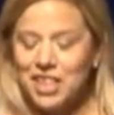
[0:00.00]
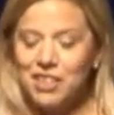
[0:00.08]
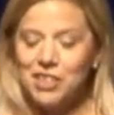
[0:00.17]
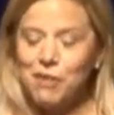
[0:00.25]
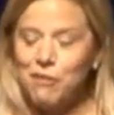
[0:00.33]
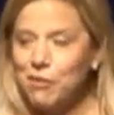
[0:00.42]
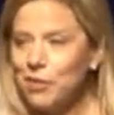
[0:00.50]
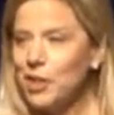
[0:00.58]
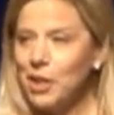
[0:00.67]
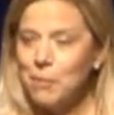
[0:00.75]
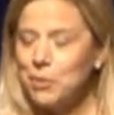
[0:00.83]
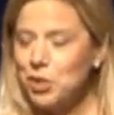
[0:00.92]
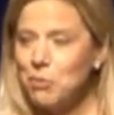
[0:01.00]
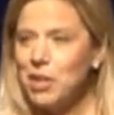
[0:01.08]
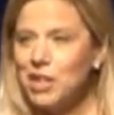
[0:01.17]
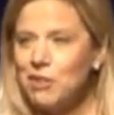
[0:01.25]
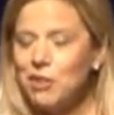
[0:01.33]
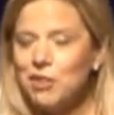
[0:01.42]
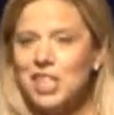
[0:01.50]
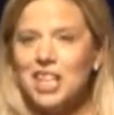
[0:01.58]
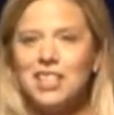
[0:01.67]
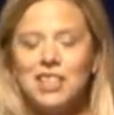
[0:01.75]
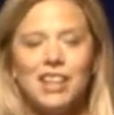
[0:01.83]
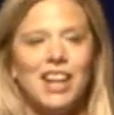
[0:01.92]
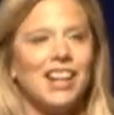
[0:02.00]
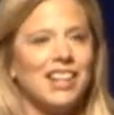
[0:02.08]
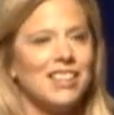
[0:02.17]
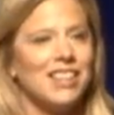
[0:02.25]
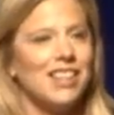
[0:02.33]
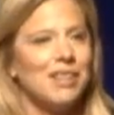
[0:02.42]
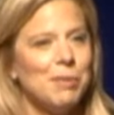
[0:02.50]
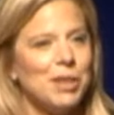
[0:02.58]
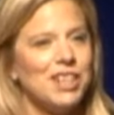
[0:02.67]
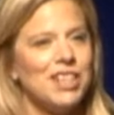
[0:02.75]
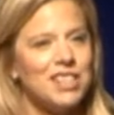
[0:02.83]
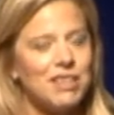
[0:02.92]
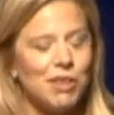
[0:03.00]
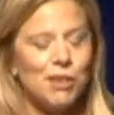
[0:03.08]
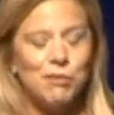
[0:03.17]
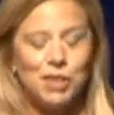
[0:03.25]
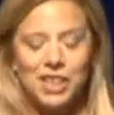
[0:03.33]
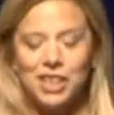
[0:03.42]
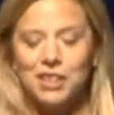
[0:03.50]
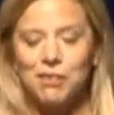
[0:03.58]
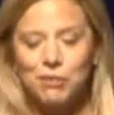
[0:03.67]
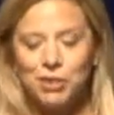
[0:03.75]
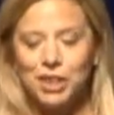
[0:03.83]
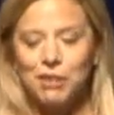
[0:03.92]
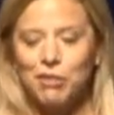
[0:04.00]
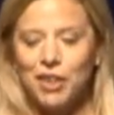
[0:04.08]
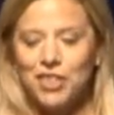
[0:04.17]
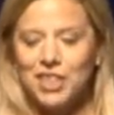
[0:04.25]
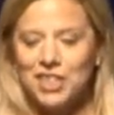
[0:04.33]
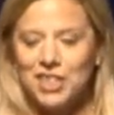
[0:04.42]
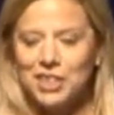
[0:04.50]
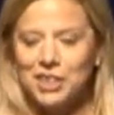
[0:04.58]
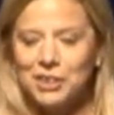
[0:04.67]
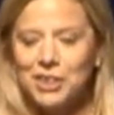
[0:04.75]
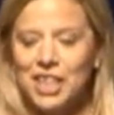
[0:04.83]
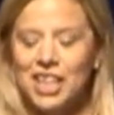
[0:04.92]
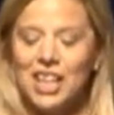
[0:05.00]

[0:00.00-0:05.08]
I don't know if, I'm sure many of you attended a hackathon, but it's a really, really fun thing to do.